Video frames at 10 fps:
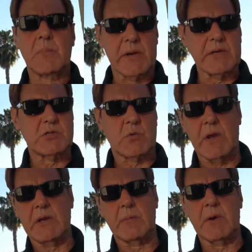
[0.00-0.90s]
but he
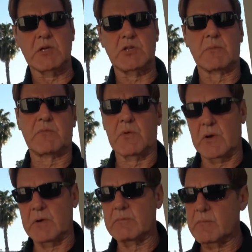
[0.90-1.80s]
trained at my gym for
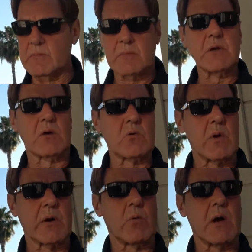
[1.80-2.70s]
you know
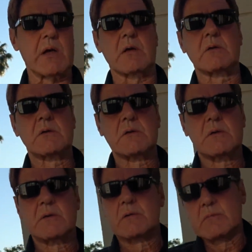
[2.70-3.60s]
quite a while.
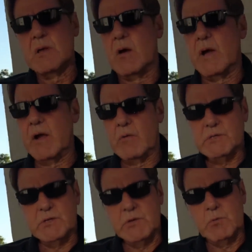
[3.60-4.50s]
No, I
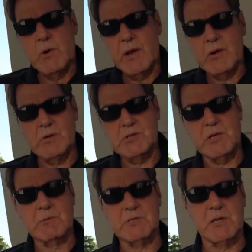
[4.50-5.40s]
always knew Ryan
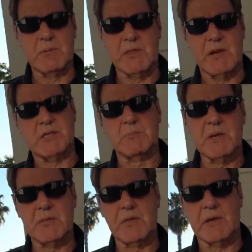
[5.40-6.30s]
Garcia was going to be the next
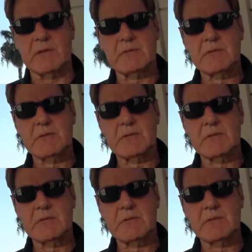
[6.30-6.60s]
big thing.